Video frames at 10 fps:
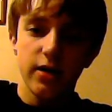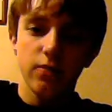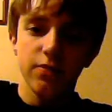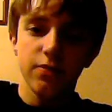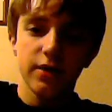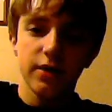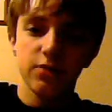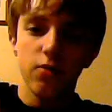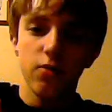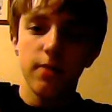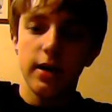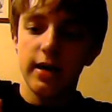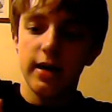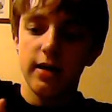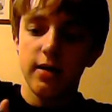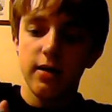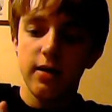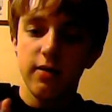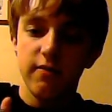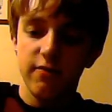That's what my
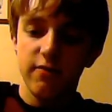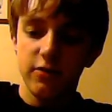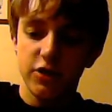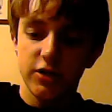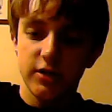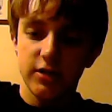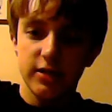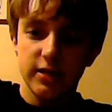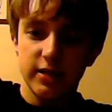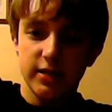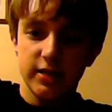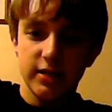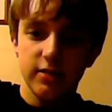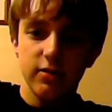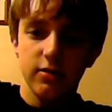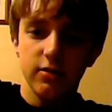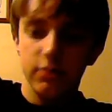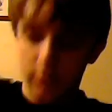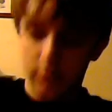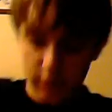version
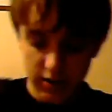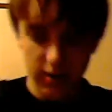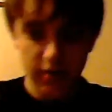looks like.